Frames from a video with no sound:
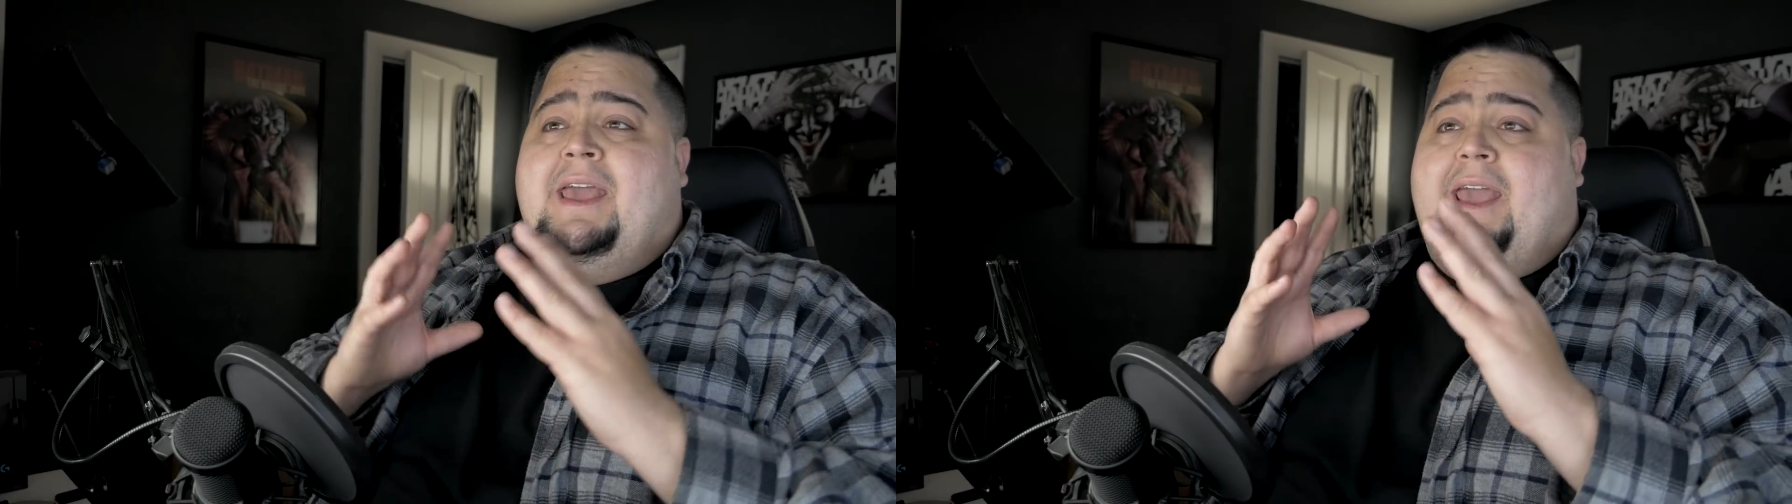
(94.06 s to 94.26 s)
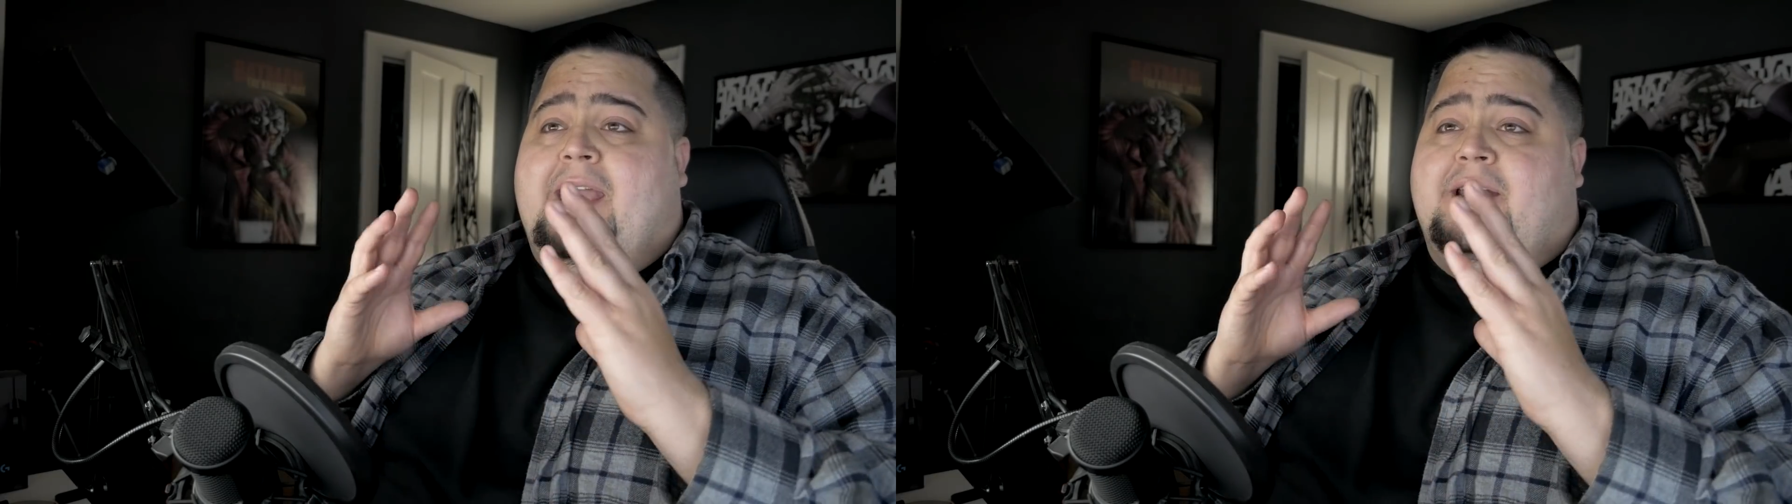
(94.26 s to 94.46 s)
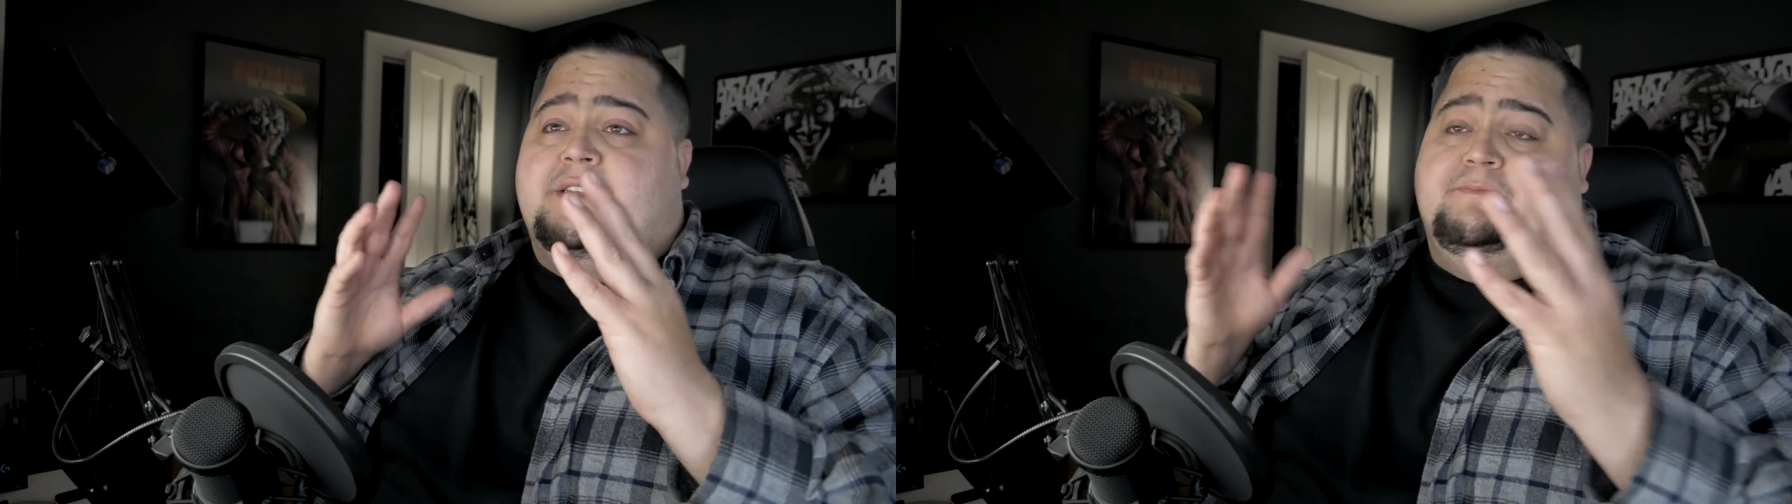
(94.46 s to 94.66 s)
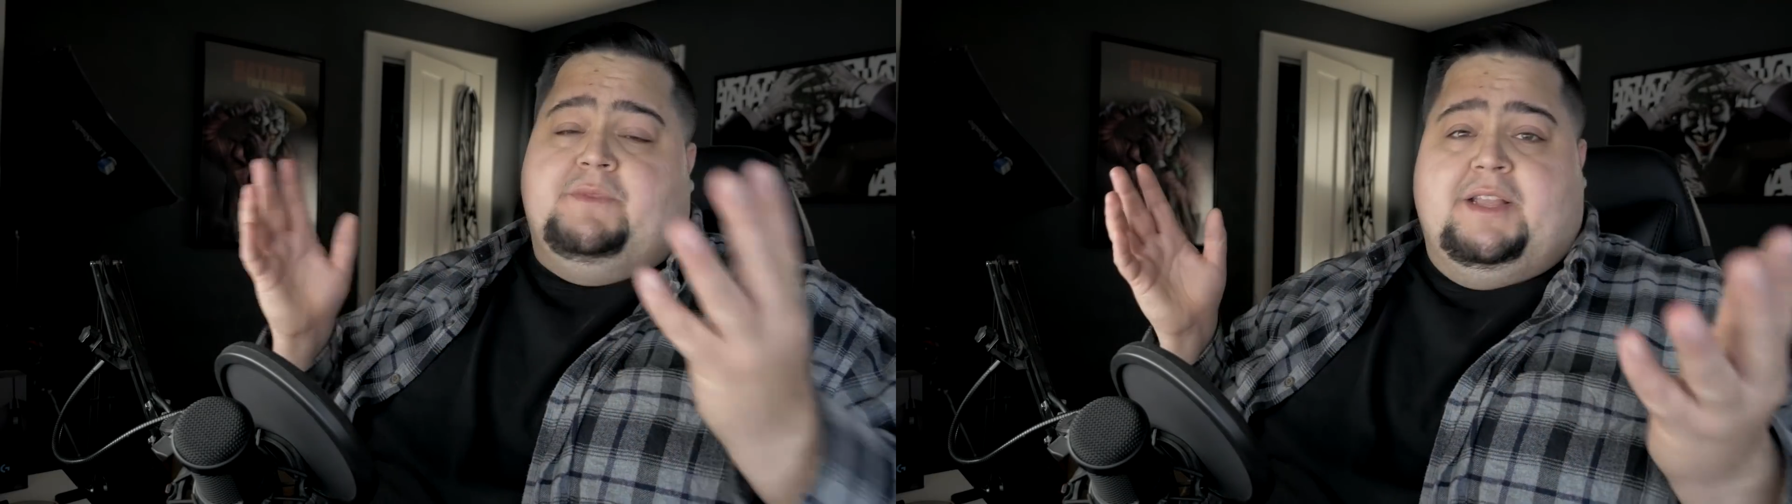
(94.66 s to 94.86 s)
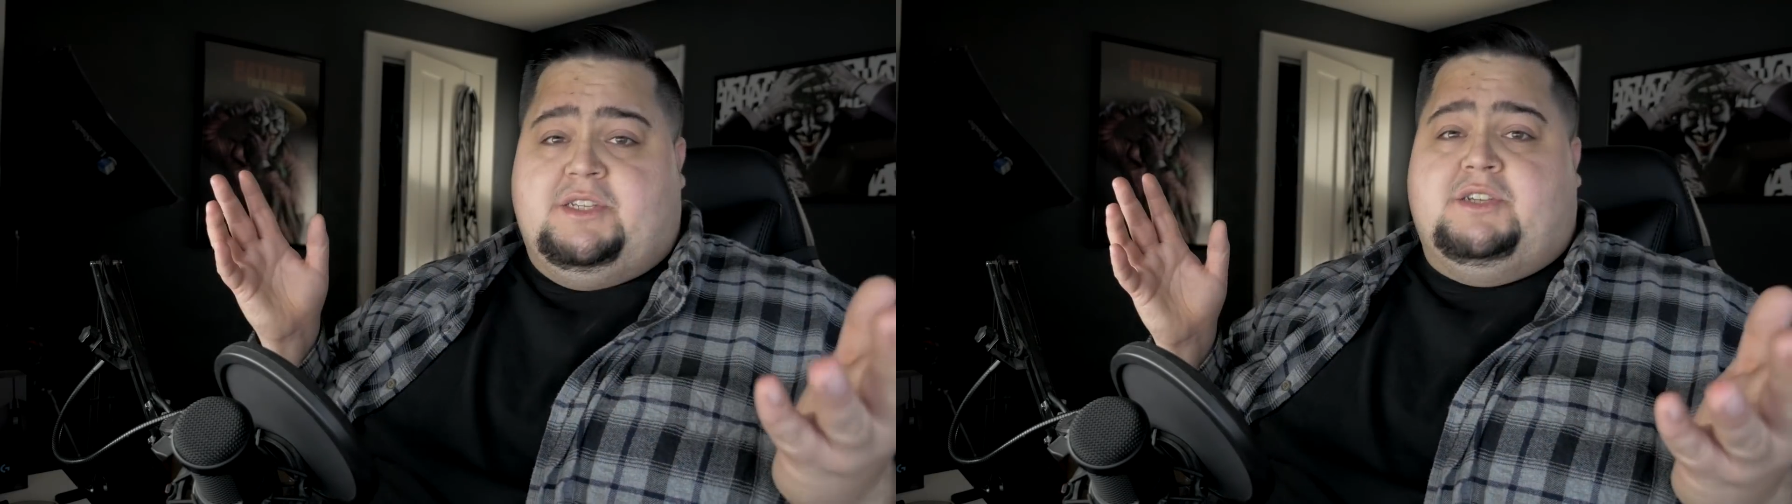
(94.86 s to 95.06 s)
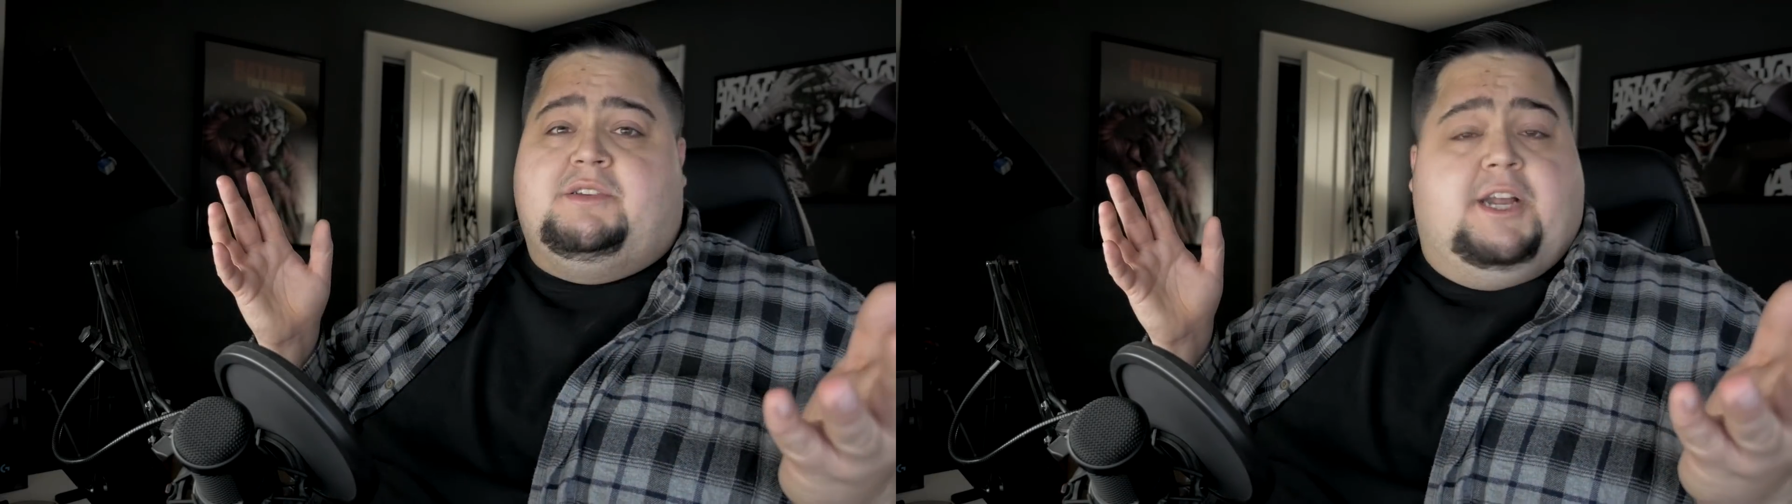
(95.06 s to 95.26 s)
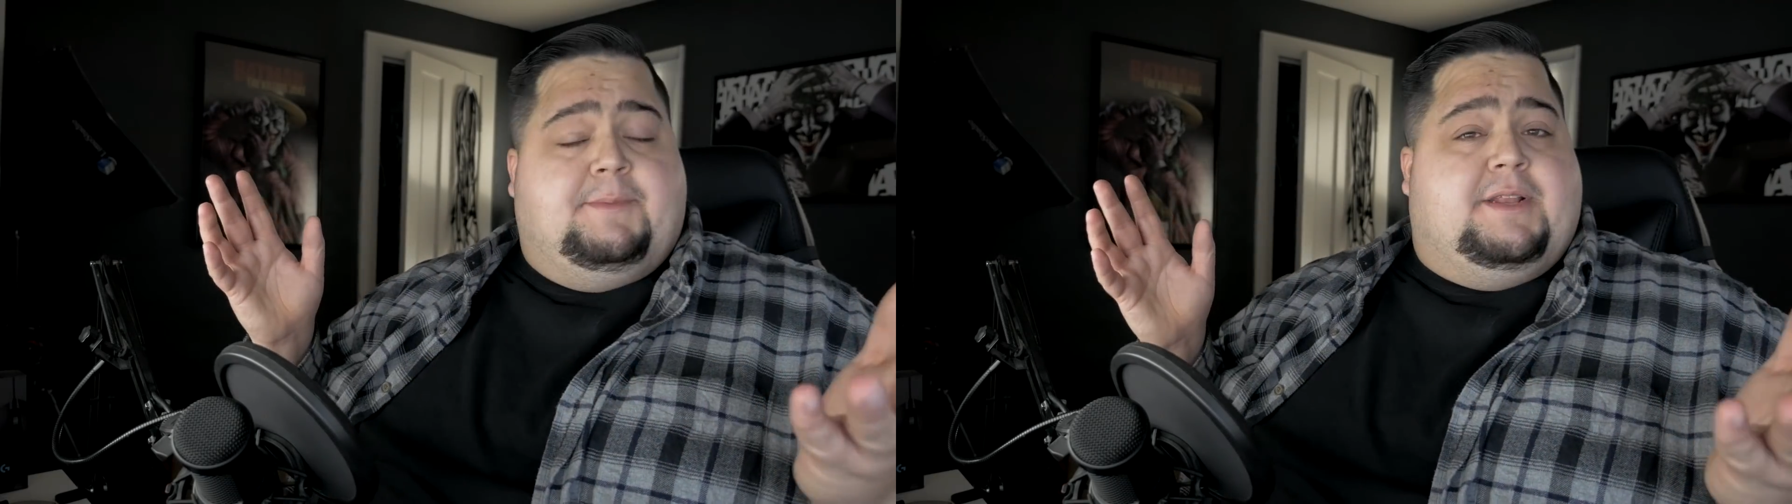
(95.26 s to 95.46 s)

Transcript: and it's going to be